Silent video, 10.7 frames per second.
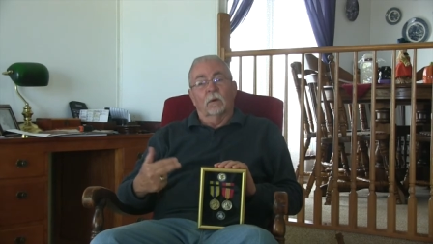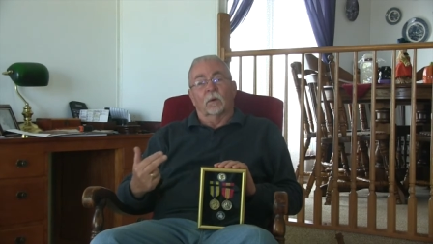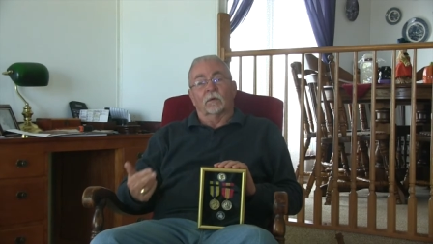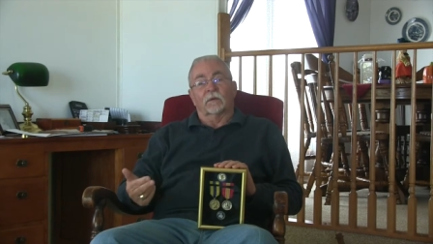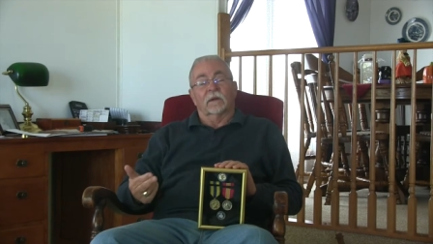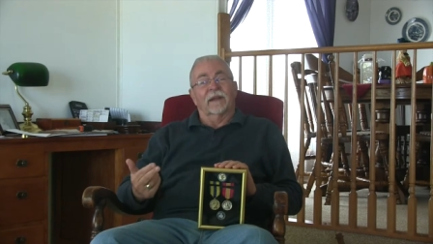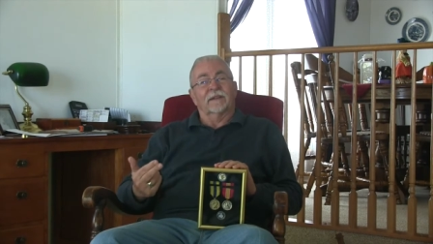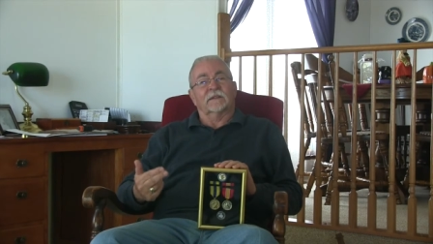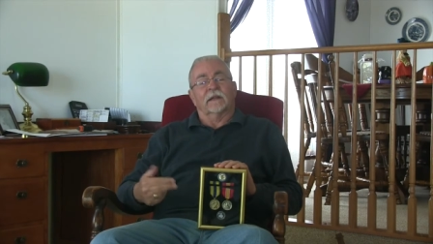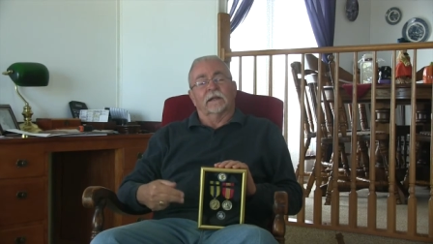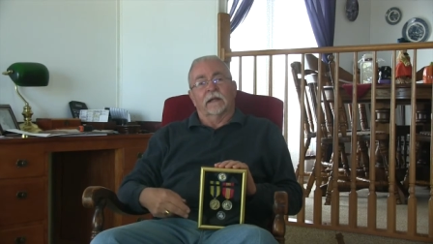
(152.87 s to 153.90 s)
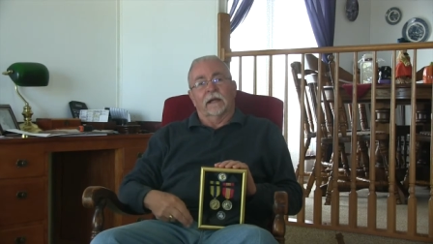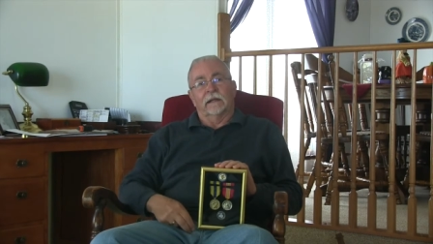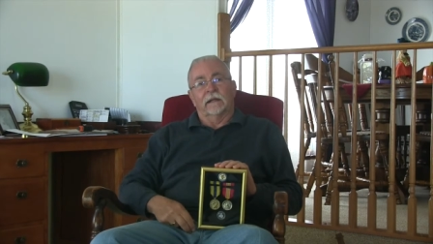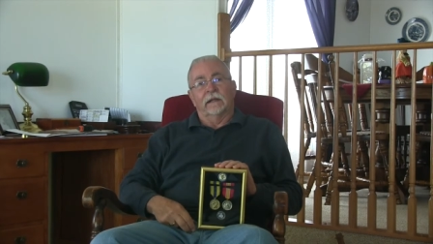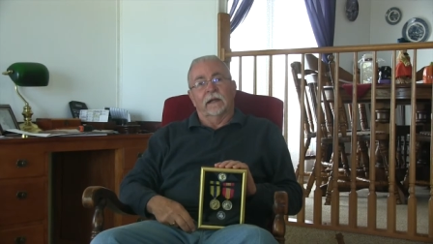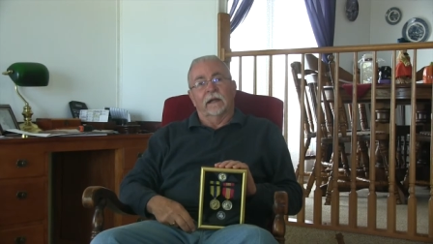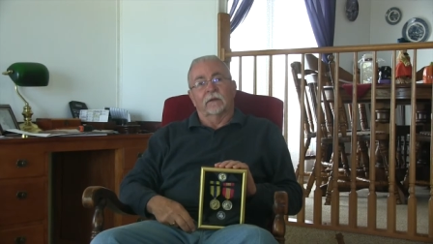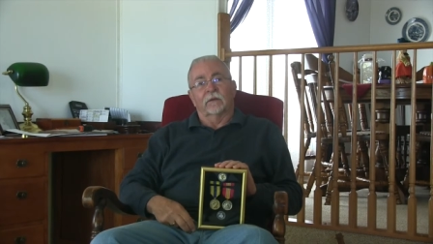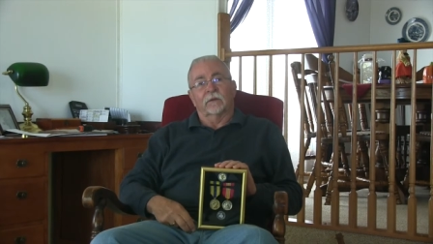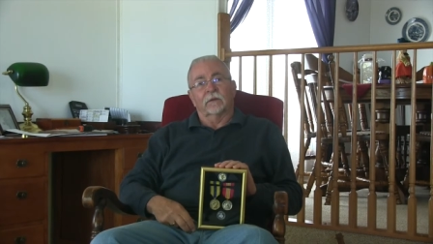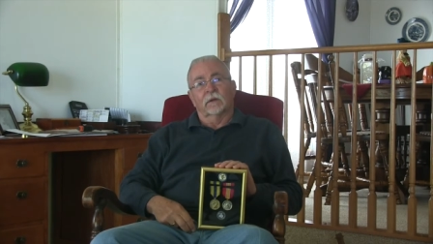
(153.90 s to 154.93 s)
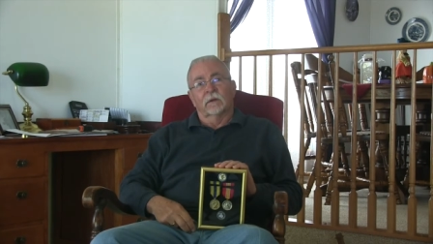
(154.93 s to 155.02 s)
was less than 90 days.